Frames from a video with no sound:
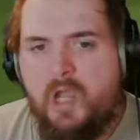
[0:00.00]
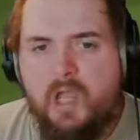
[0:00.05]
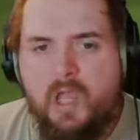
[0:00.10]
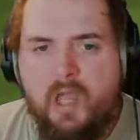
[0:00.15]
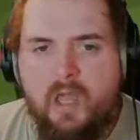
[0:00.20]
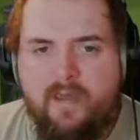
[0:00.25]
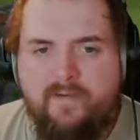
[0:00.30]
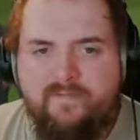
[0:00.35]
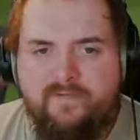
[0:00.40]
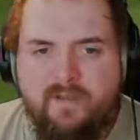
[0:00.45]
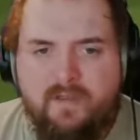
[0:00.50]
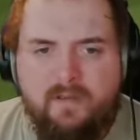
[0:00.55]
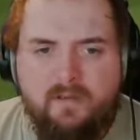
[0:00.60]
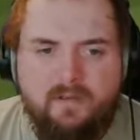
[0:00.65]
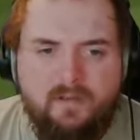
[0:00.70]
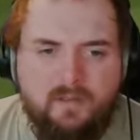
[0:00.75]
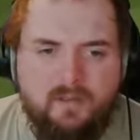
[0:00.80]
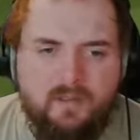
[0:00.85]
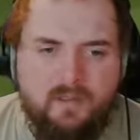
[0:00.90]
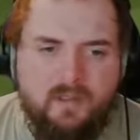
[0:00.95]
cover.
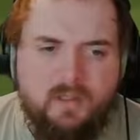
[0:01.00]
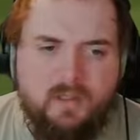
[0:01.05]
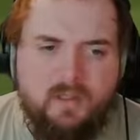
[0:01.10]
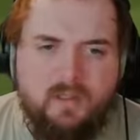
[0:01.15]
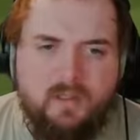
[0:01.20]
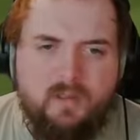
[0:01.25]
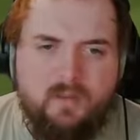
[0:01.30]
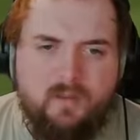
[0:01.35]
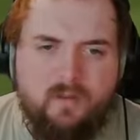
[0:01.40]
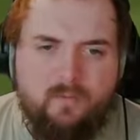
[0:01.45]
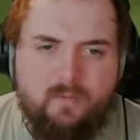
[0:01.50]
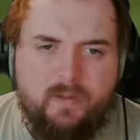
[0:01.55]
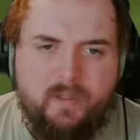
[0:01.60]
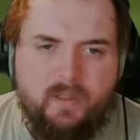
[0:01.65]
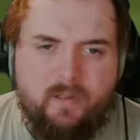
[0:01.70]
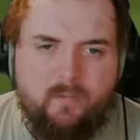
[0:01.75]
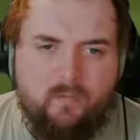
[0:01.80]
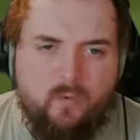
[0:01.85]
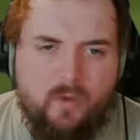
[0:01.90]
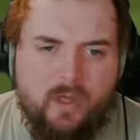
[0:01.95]
They'll pick
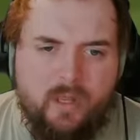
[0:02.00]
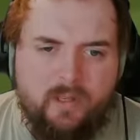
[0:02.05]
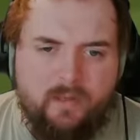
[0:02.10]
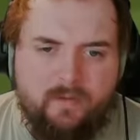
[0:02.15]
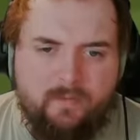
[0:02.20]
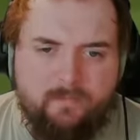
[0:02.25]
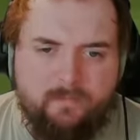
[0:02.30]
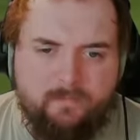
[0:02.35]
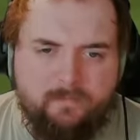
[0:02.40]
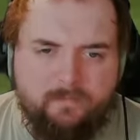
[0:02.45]
up one.